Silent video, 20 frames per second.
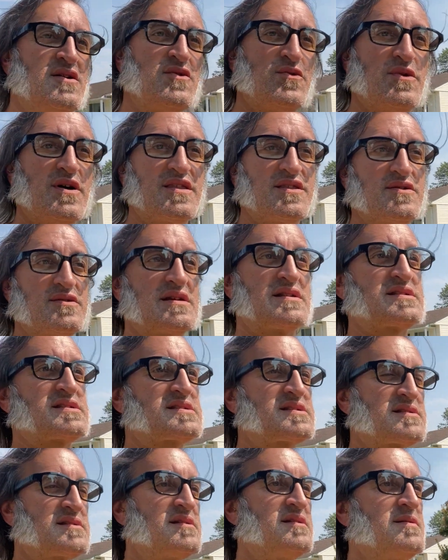whether
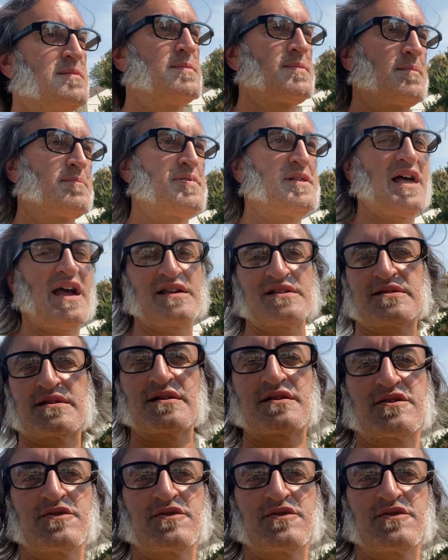it's plastic